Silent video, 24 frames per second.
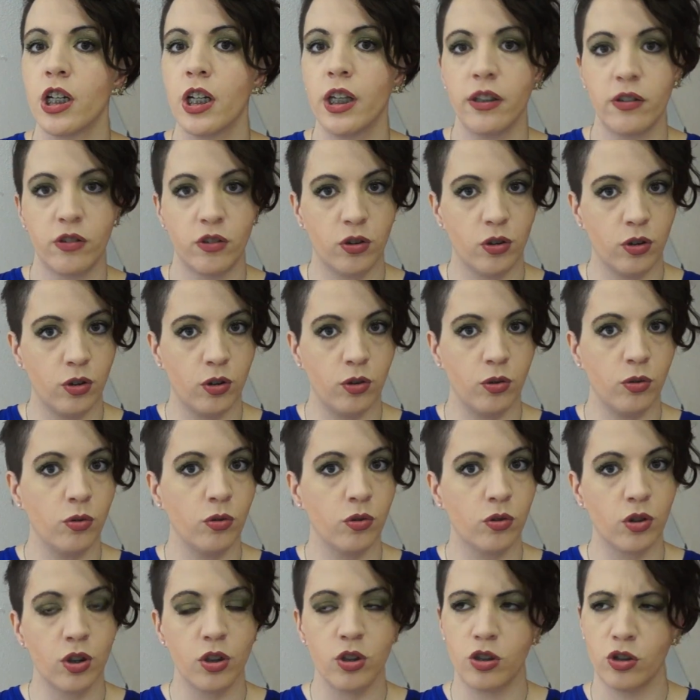is to
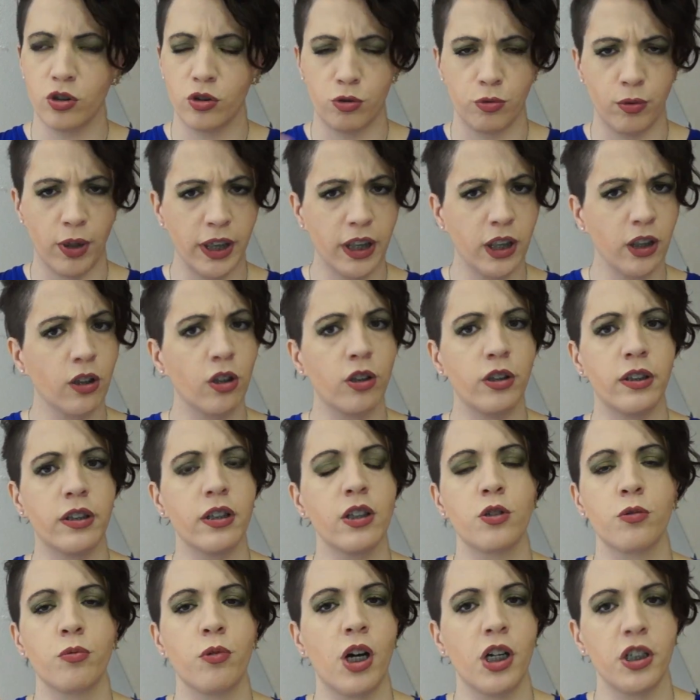use just regular
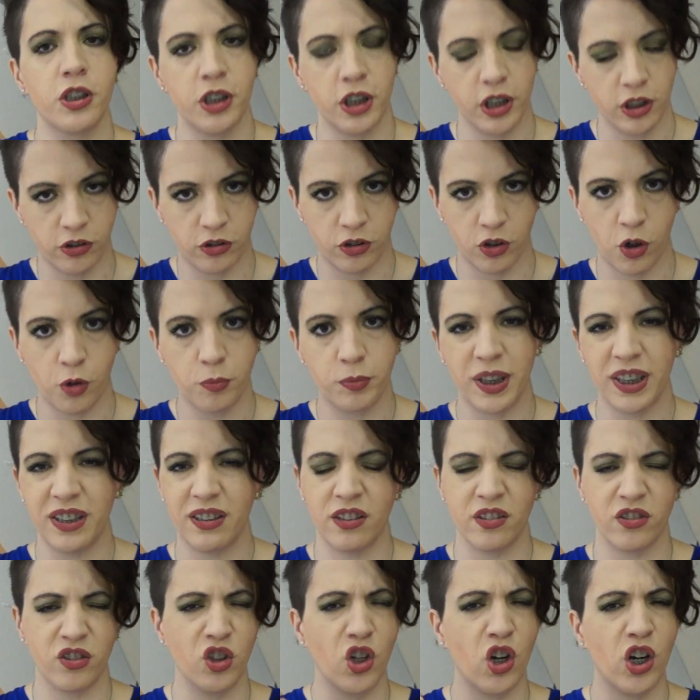dishwashing soap that
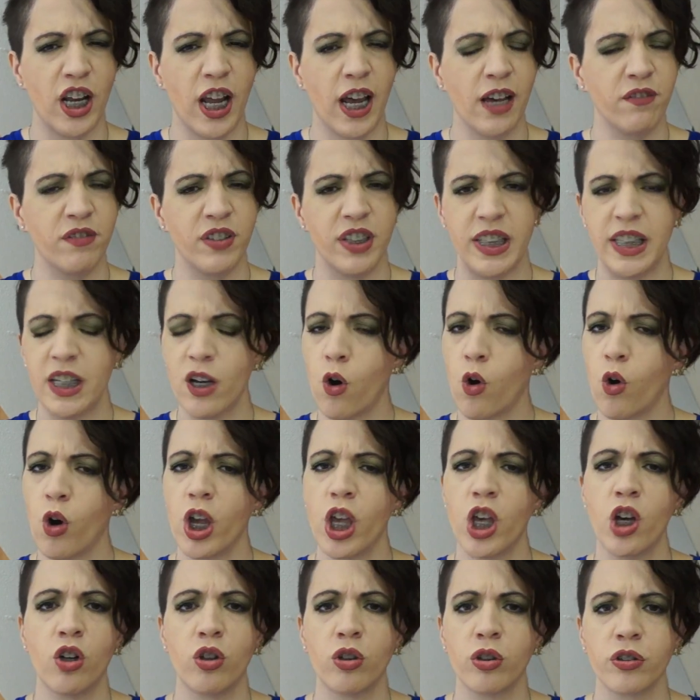does not have any
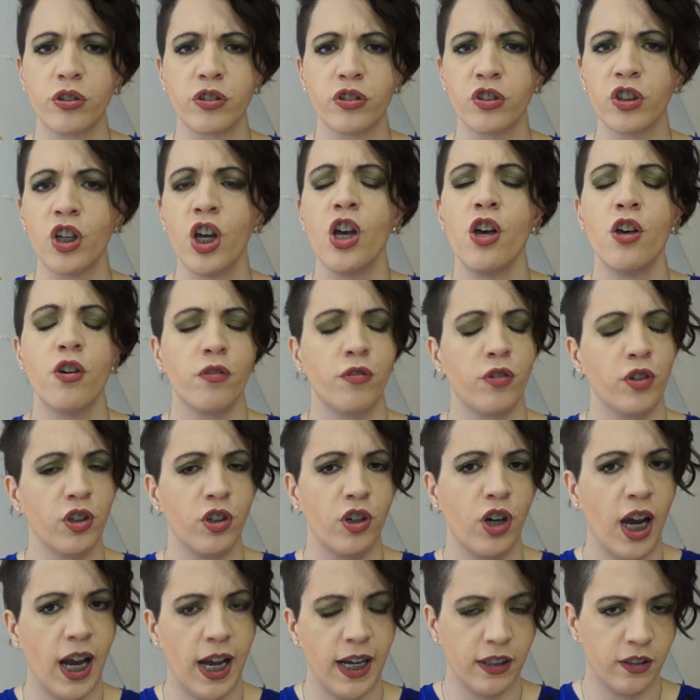oils for
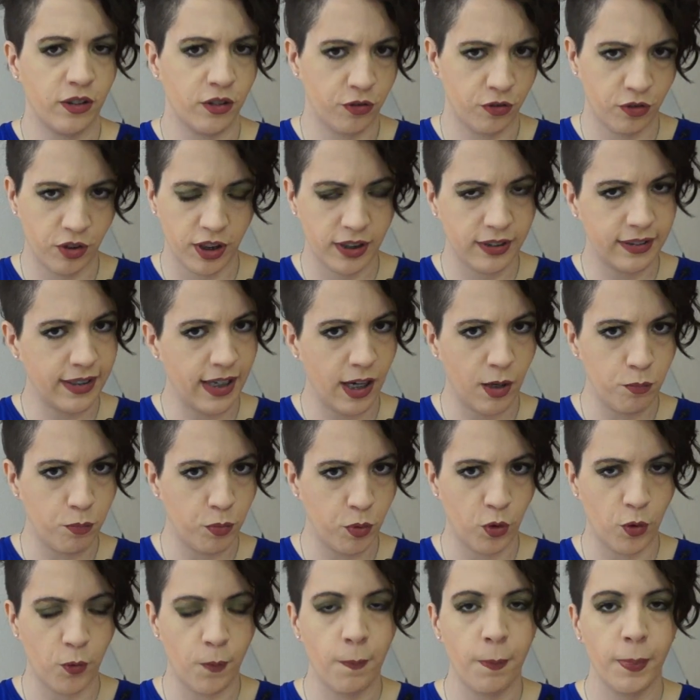your hands, for
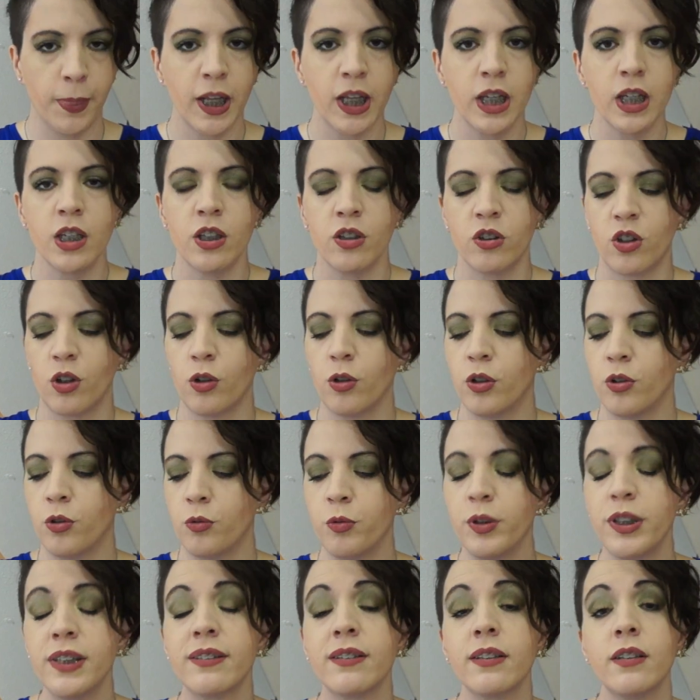example. The
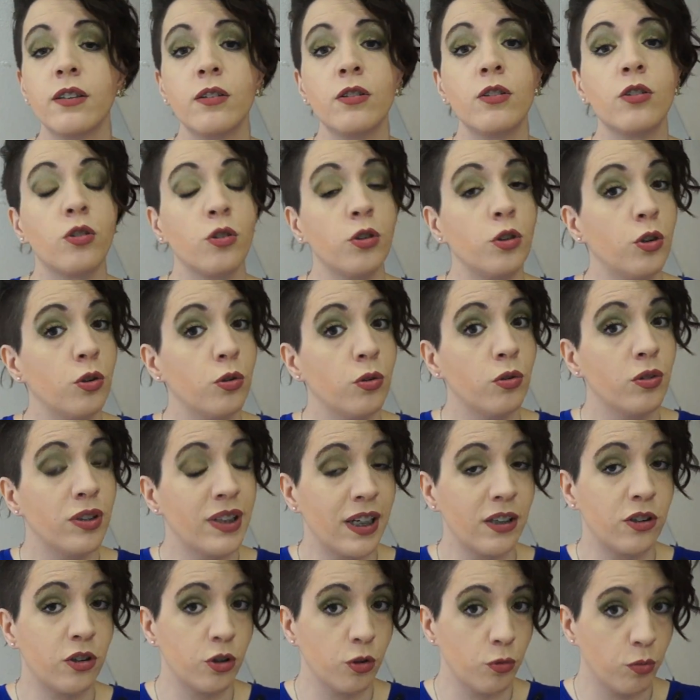reason
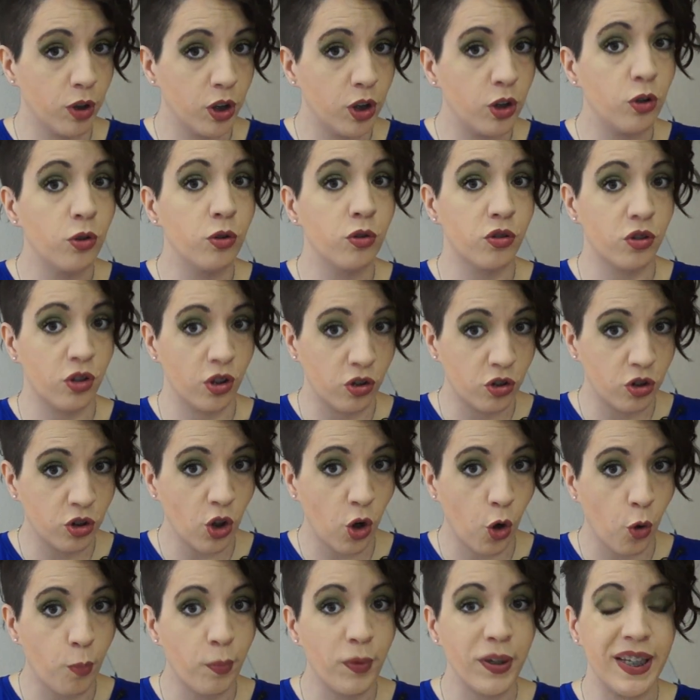that you will use the
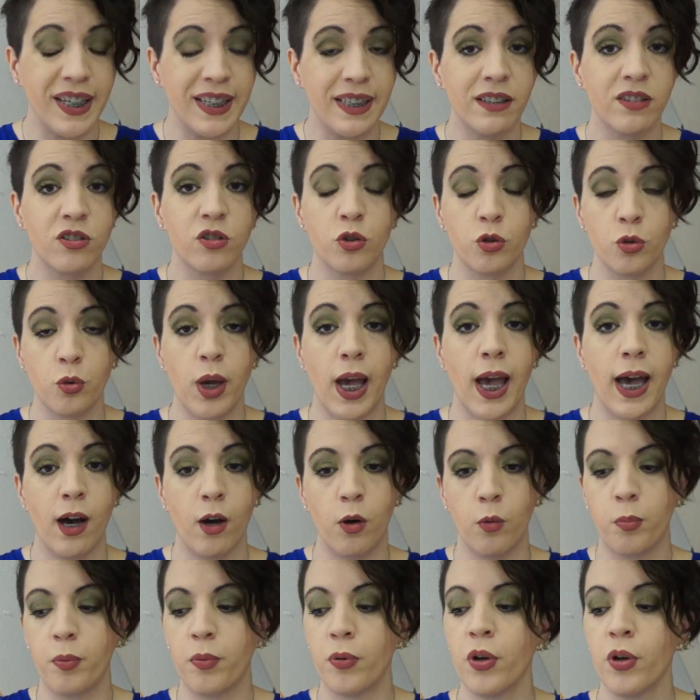soap is to help